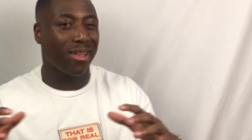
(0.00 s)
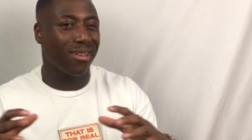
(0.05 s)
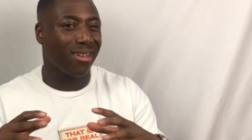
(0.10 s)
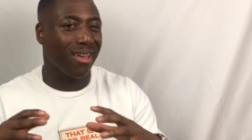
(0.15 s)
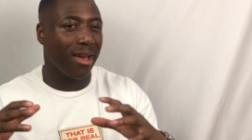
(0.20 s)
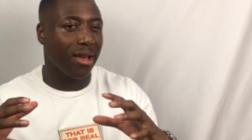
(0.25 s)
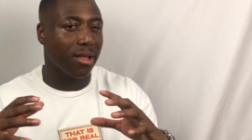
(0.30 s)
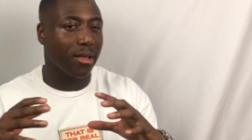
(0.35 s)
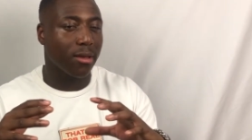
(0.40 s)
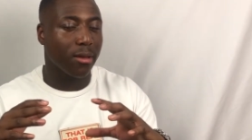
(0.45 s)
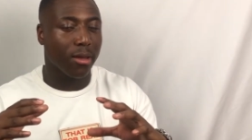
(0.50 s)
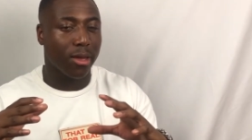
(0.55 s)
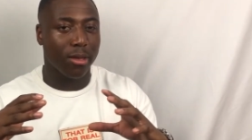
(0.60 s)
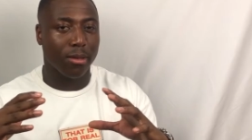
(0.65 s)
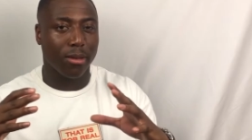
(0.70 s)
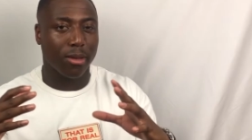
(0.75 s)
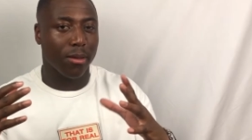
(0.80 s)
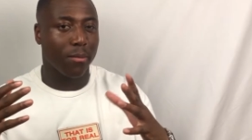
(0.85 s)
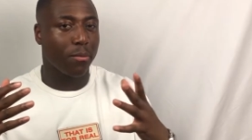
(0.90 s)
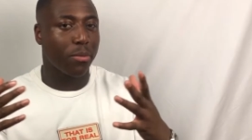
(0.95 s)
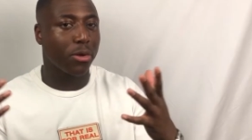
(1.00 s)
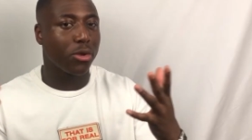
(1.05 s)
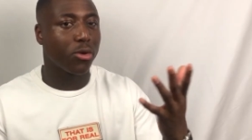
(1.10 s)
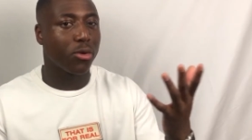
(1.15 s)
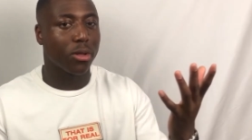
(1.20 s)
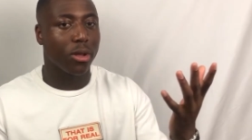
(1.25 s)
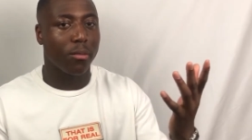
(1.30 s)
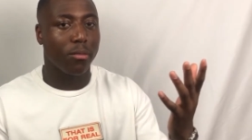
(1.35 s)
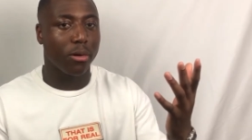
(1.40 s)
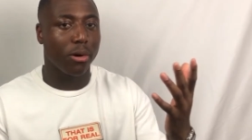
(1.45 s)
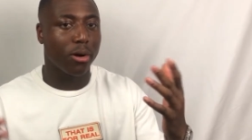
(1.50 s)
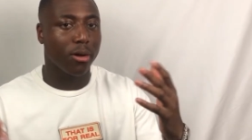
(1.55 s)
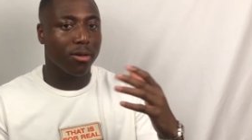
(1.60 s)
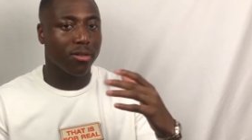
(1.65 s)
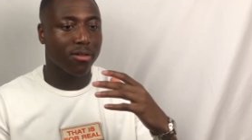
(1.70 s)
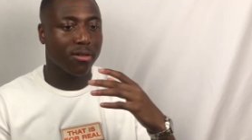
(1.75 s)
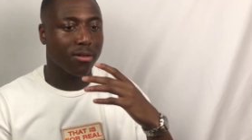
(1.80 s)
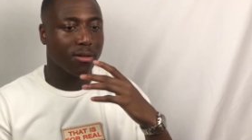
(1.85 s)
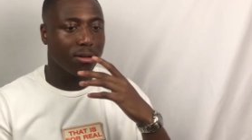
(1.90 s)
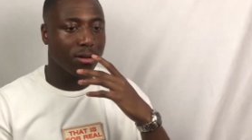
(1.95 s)
kind of can put you in a
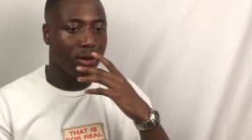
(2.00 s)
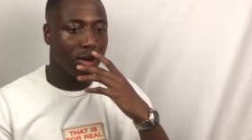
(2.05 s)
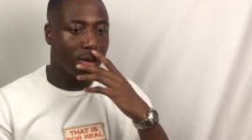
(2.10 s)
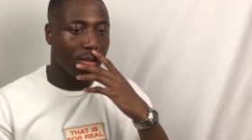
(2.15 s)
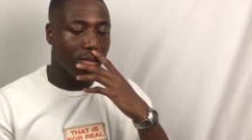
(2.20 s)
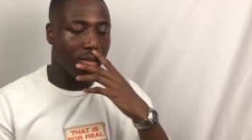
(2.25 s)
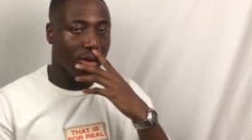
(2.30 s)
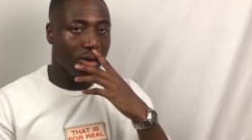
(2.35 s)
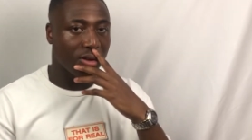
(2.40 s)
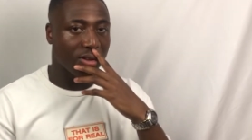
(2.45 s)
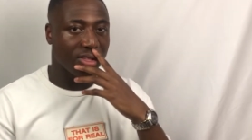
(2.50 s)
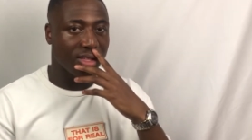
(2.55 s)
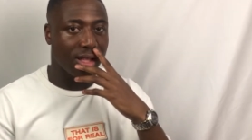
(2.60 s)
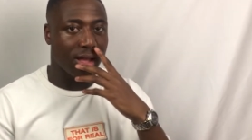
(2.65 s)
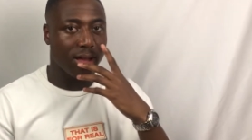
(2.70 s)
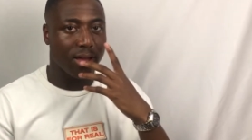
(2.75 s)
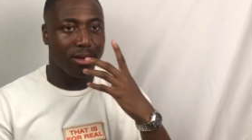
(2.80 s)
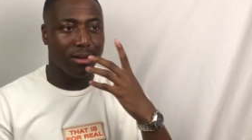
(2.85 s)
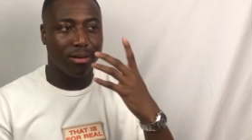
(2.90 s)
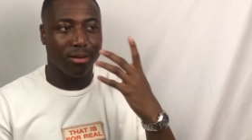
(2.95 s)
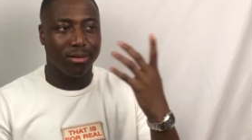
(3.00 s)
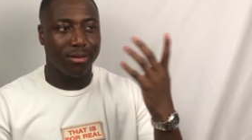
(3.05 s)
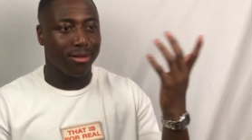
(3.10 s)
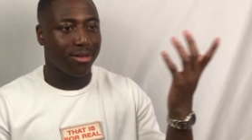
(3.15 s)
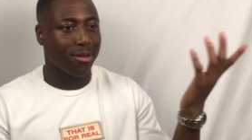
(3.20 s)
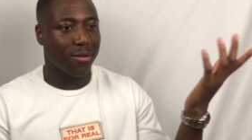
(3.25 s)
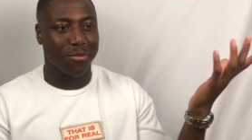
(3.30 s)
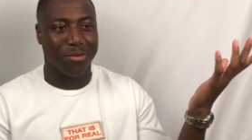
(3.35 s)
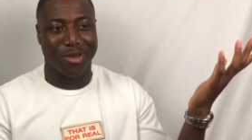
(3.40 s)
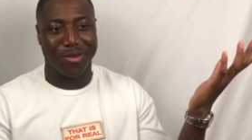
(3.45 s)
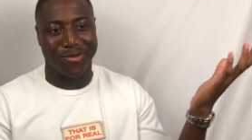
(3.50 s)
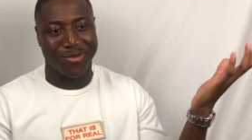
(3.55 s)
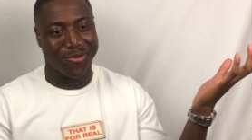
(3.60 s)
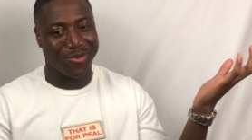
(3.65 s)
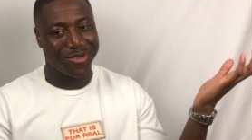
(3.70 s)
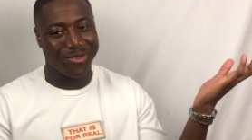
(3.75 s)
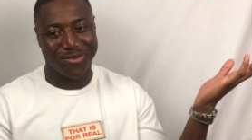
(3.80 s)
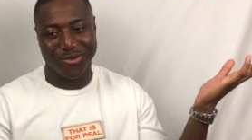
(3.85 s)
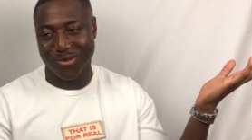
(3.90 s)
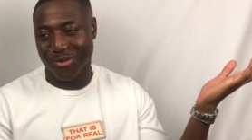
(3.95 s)
box because like sometimes I
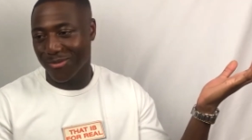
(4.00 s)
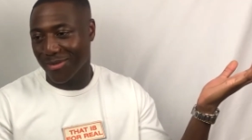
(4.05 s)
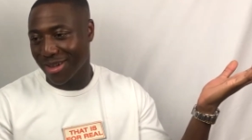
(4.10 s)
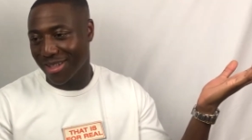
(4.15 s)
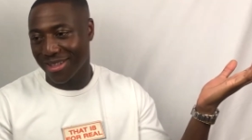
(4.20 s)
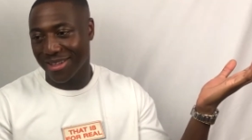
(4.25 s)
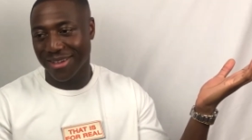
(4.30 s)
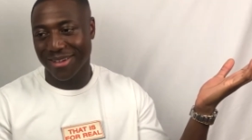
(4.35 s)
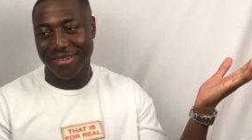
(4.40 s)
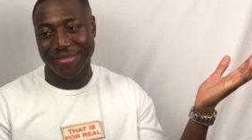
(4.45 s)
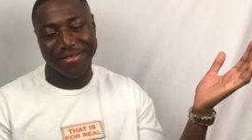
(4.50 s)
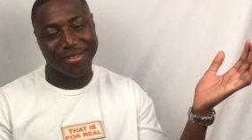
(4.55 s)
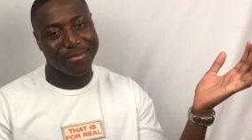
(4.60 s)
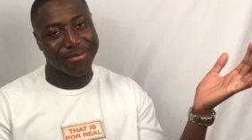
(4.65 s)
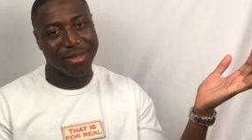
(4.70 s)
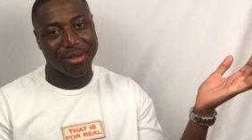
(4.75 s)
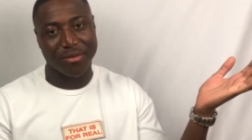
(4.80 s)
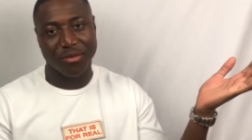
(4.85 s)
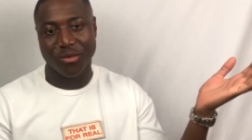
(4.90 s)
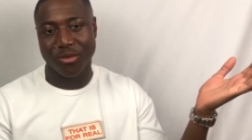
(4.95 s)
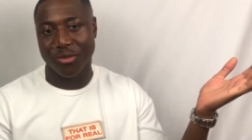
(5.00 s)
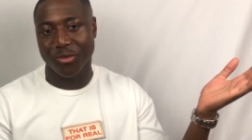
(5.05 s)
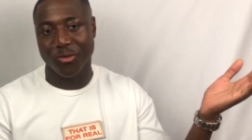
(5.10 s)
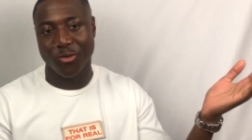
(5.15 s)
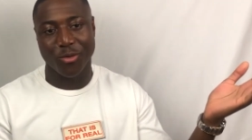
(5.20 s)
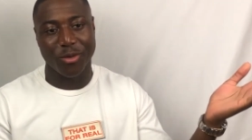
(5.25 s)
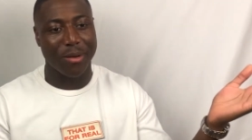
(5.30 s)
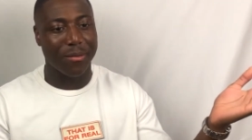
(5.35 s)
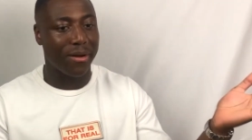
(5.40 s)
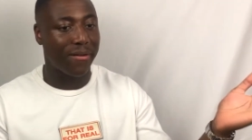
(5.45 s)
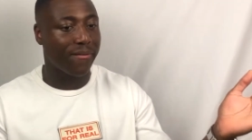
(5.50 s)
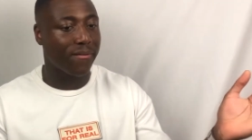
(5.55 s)
want to talk about love, sometimes I want to talk about my